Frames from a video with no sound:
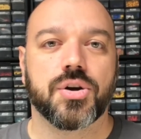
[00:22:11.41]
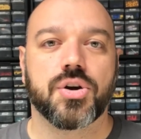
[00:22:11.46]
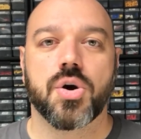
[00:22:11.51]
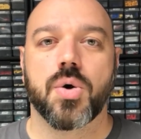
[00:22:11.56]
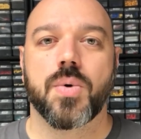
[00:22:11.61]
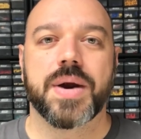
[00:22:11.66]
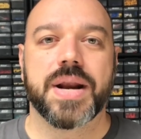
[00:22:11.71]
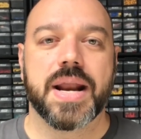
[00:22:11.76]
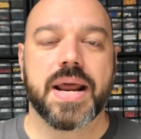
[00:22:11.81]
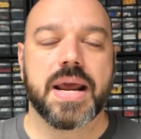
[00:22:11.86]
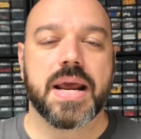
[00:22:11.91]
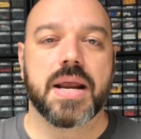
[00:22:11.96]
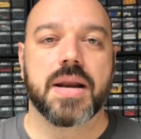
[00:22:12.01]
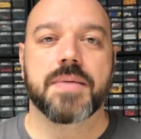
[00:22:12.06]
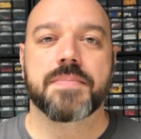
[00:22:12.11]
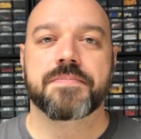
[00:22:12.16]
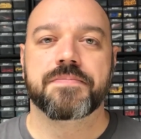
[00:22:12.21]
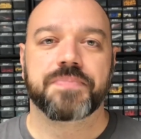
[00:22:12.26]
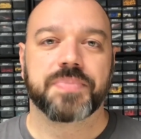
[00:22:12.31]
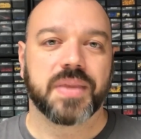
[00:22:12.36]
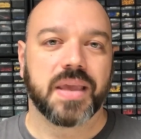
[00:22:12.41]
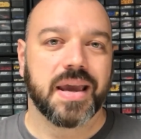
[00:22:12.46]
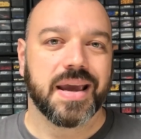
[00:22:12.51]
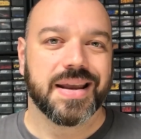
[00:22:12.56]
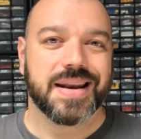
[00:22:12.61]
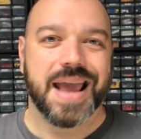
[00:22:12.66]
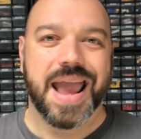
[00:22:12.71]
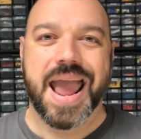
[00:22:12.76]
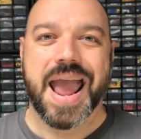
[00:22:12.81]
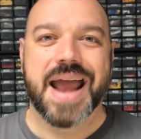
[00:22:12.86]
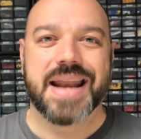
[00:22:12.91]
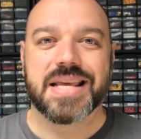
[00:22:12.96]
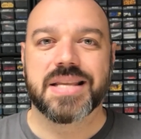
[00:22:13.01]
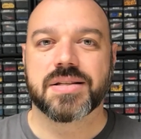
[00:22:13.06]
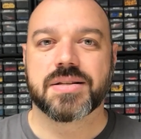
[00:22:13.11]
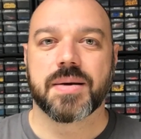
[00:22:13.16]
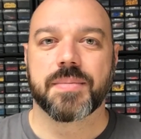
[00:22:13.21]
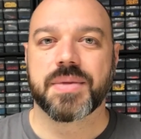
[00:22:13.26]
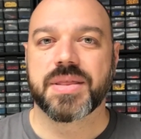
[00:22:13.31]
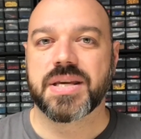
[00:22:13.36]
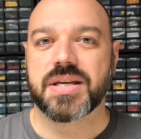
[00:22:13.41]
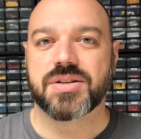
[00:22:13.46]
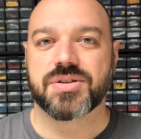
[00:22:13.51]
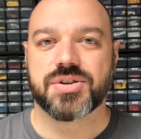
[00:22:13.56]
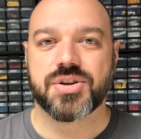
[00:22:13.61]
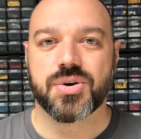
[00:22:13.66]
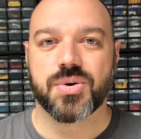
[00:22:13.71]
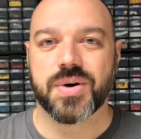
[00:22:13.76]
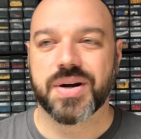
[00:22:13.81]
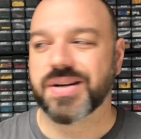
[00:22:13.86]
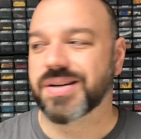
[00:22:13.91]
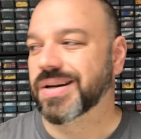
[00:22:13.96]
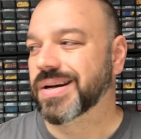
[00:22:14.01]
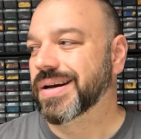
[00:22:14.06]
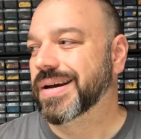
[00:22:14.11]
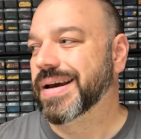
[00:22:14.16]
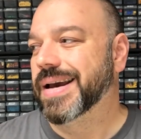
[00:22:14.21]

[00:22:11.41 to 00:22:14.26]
going in and adding some of these to it.